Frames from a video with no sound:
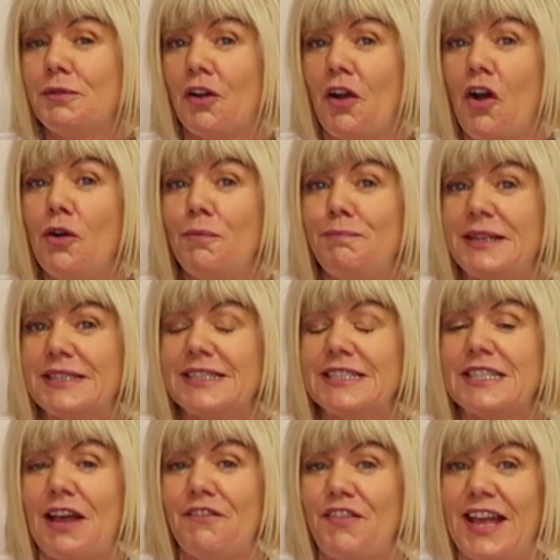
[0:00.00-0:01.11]
up their own
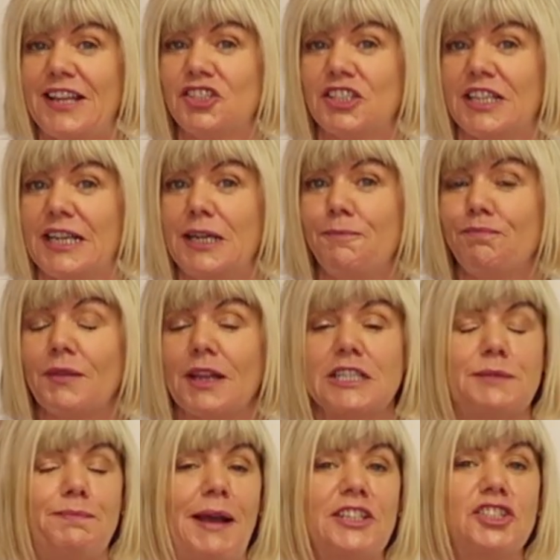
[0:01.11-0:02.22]
business eventually,
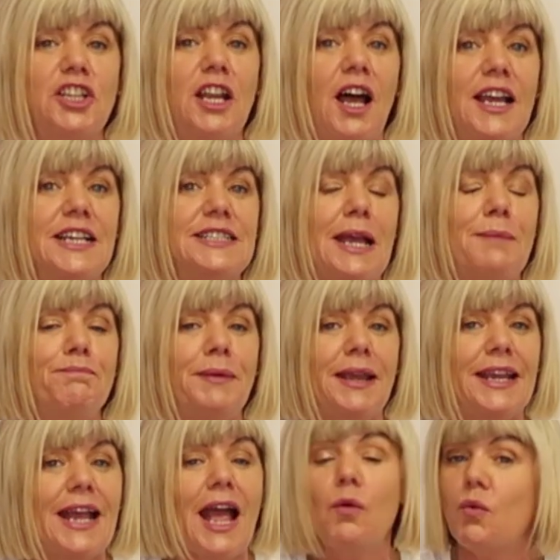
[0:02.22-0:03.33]
specialize in
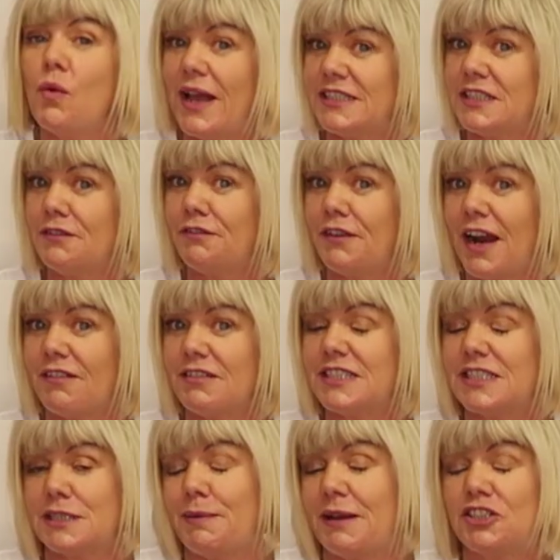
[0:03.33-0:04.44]
being a wedding
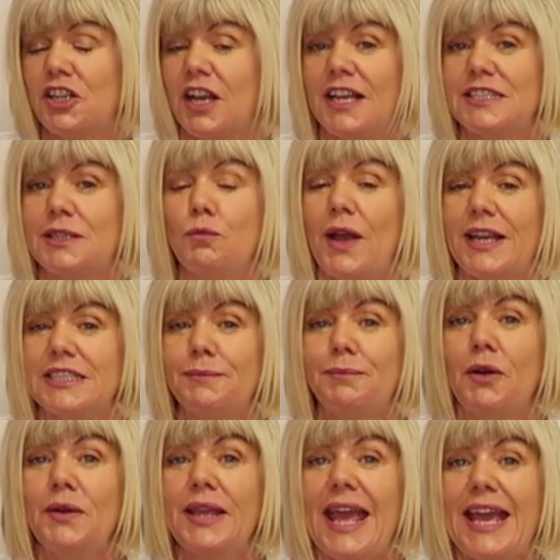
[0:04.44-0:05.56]
florist, specialize in wedding
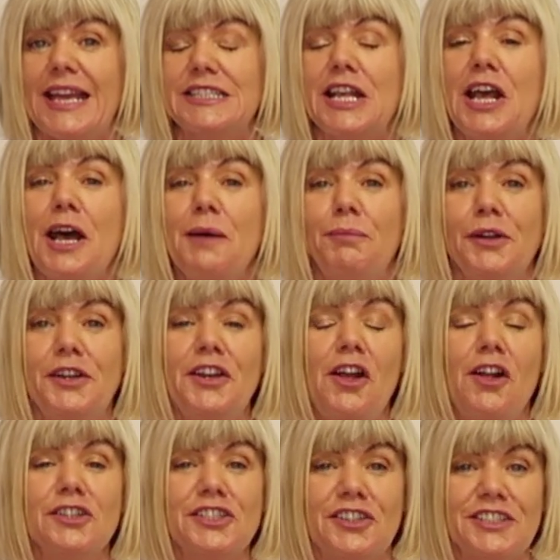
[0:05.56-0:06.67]
bouquets,
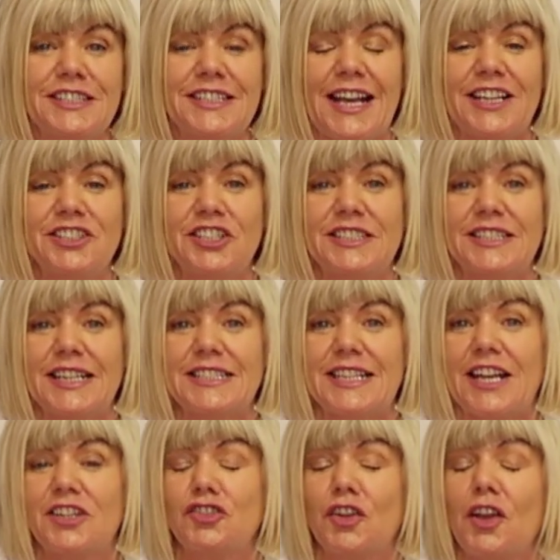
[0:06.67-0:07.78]
buttonholes, corsages,
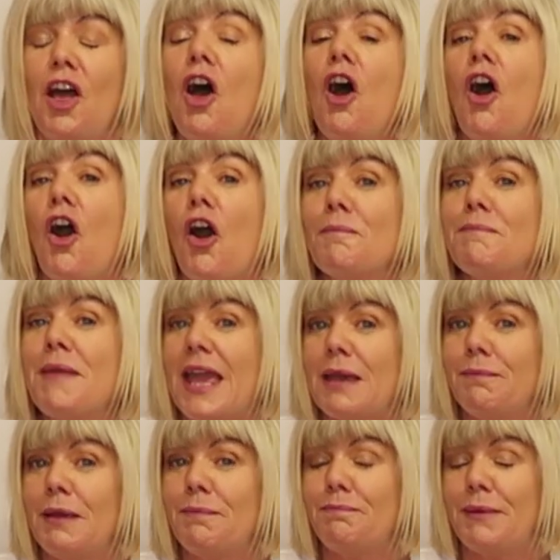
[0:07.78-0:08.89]
etc., or
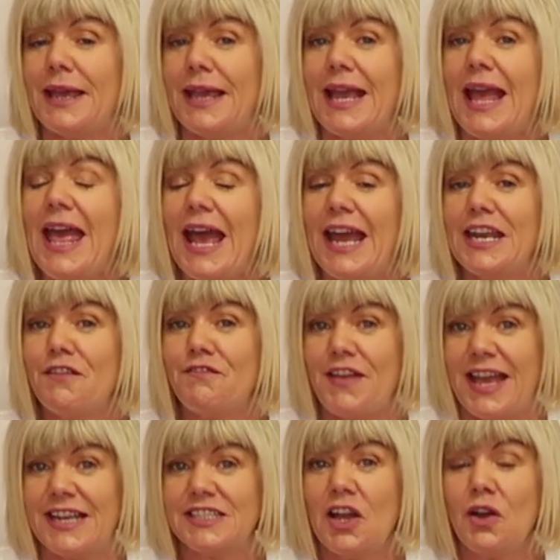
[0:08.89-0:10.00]
maybe be an
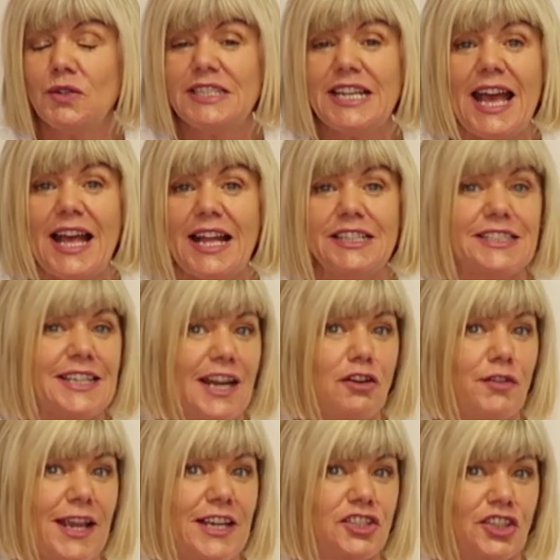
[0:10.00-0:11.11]
event hotel
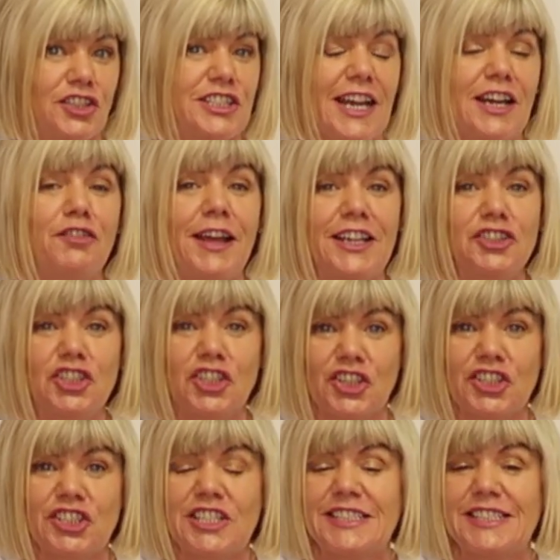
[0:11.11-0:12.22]
decorator, decorating
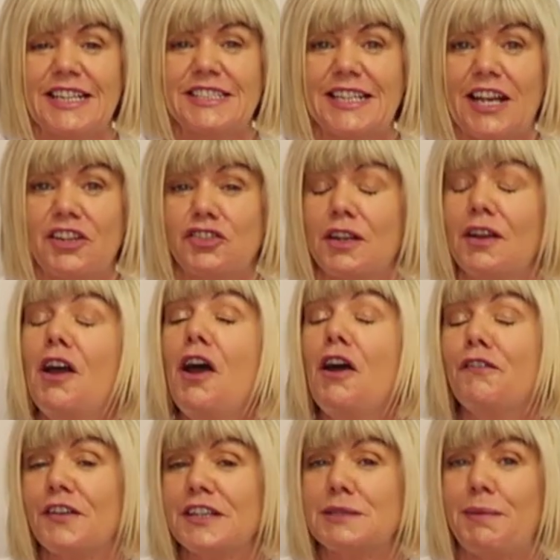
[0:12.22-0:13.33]
churches, etc.,
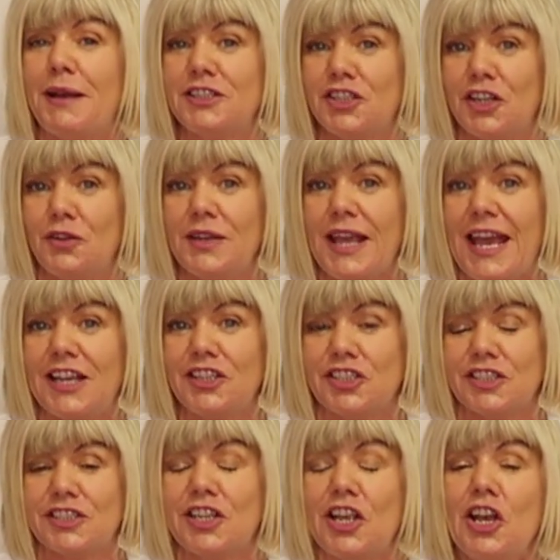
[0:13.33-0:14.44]
for special
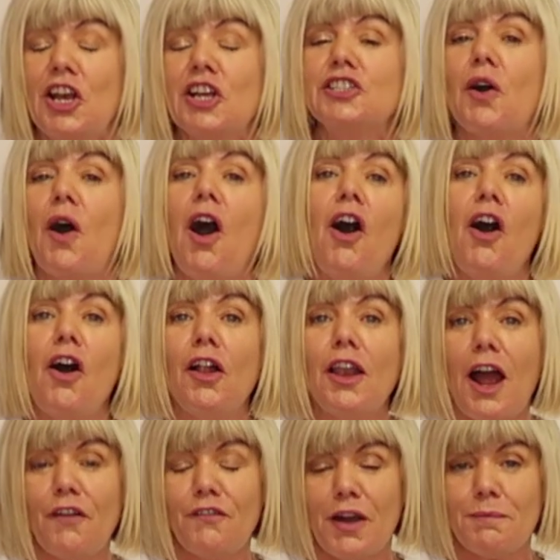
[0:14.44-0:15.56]
occasions. So
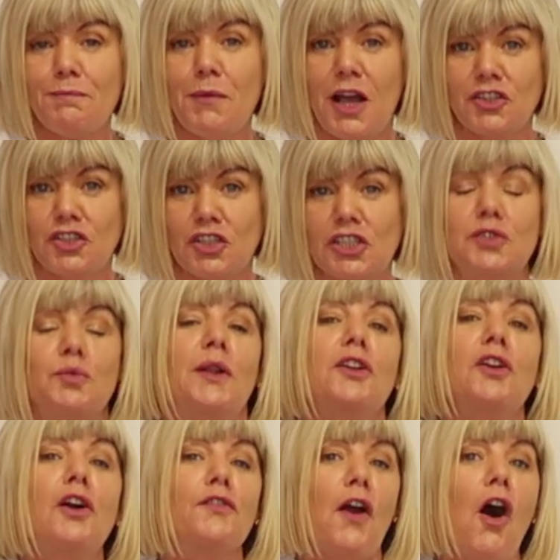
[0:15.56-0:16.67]
all of our modules
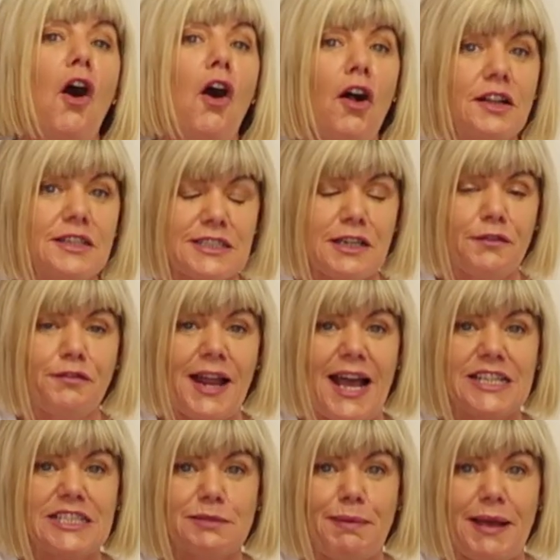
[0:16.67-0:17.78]
will cover all the different
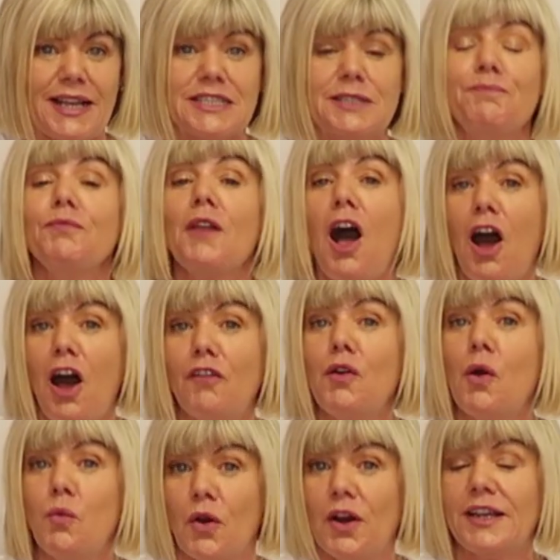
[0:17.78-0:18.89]
aspects
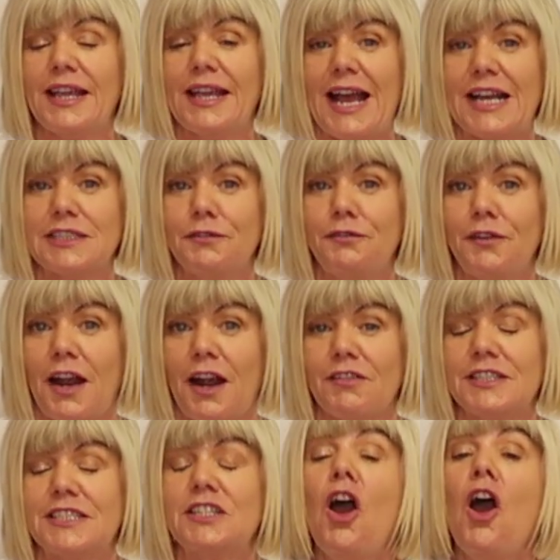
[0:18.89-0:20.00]
of working as a
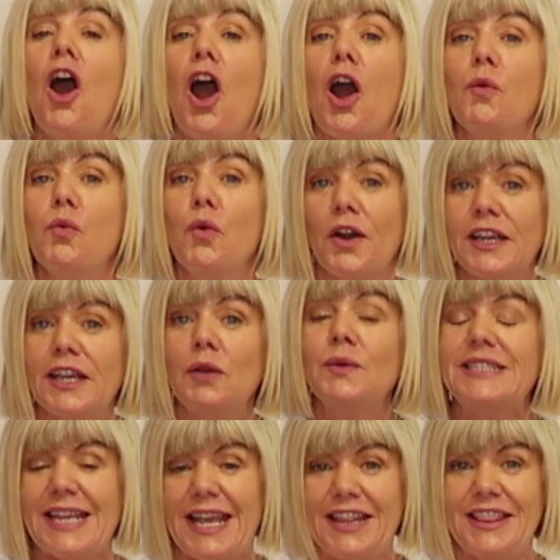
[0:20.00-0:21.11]
florist or working
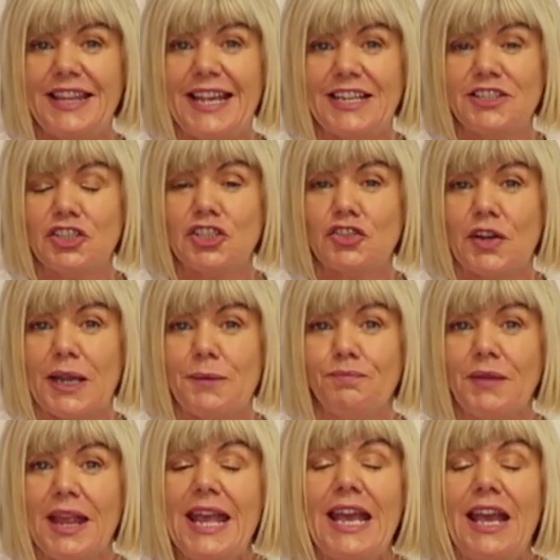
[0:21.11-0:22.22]
within the industry.
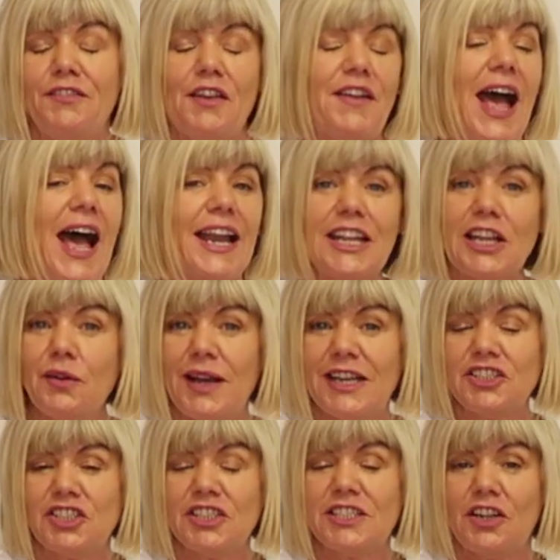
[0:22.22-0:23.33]
If you have any
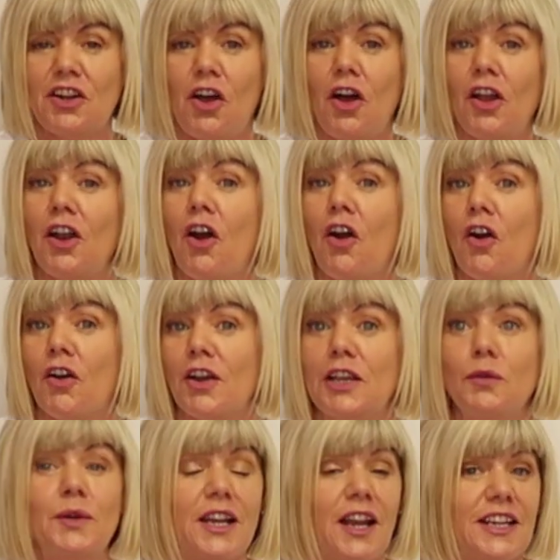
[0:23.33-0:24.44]
questions at all, or
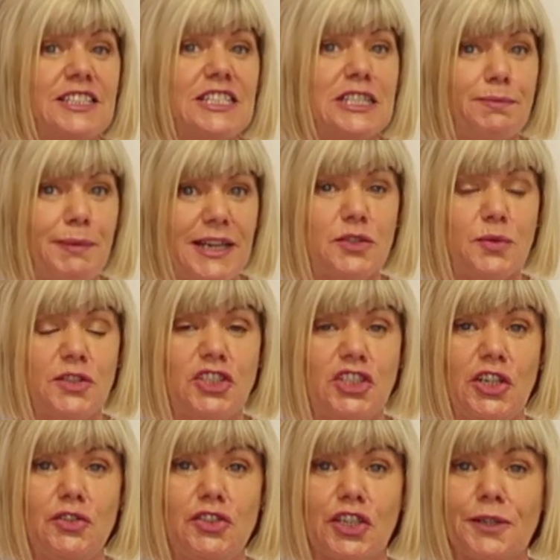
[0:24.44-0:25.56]
you would like to speak to a
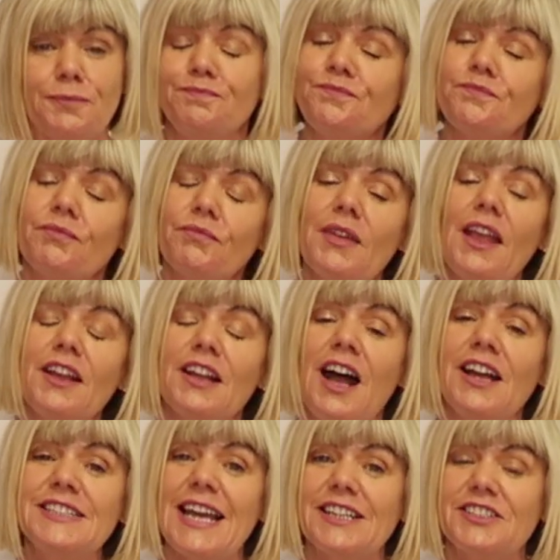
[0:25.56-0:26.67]
tutor,
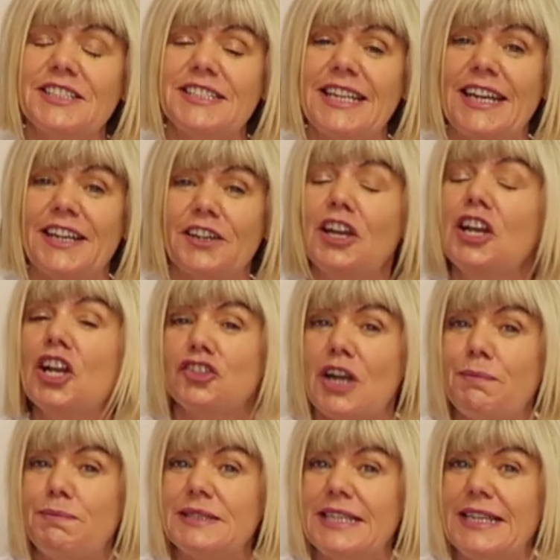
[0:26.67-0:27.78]
contact us here.
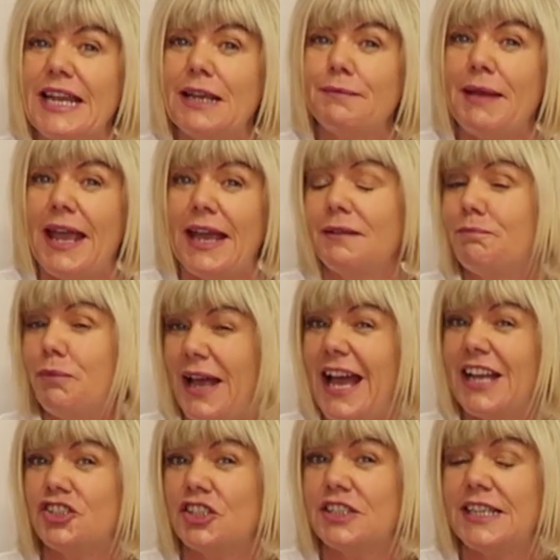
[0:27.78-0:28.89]
Drop us an email,
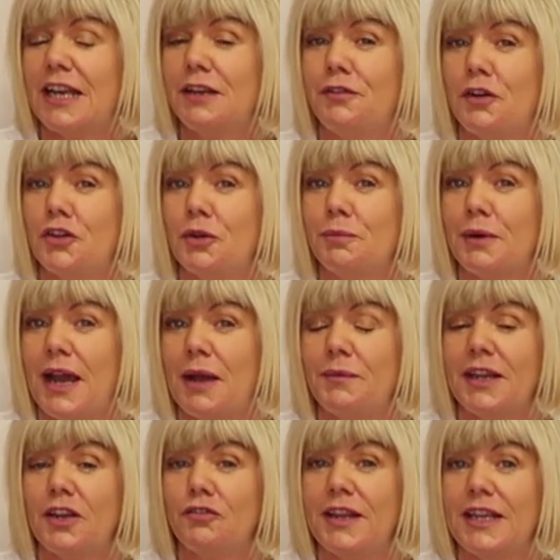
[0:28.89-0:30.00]
add your telephone number, and
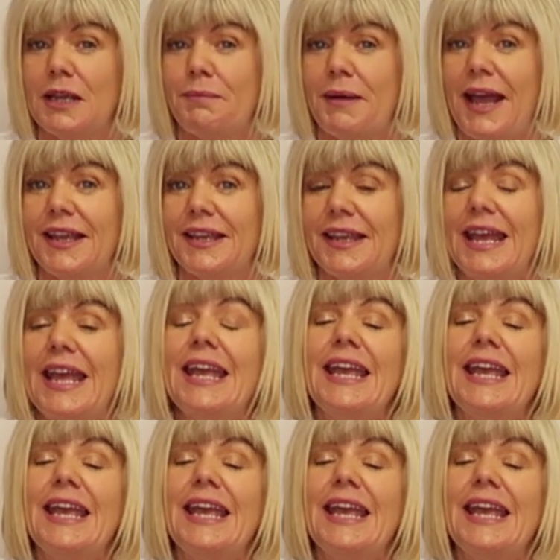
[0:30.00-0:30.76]
we can ring you back.